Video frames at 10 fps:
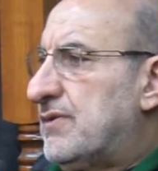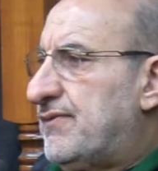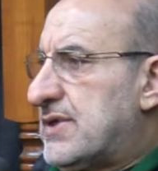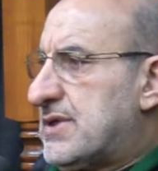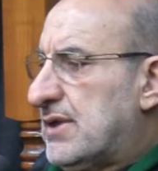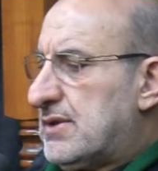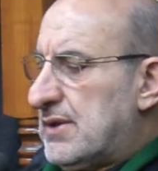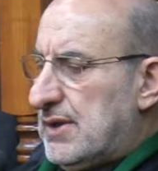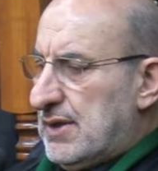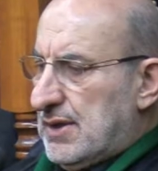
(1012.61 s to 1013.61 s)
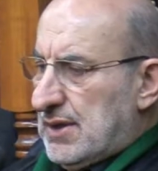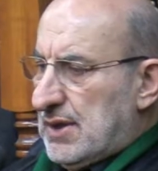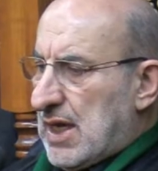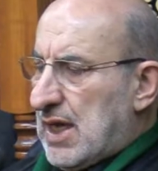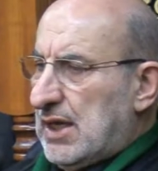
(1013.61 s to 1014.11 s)
visit
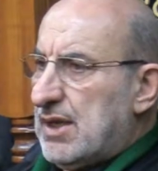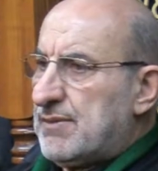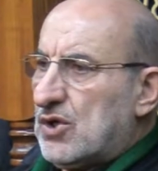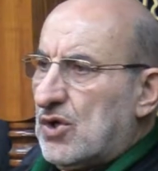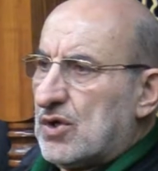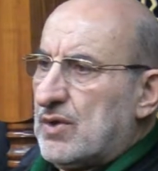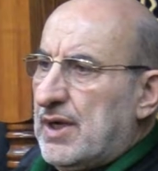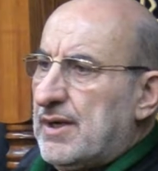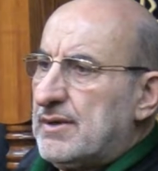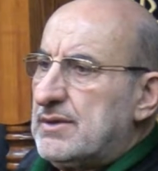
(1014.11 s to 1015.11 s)
Hani ibn Urwa.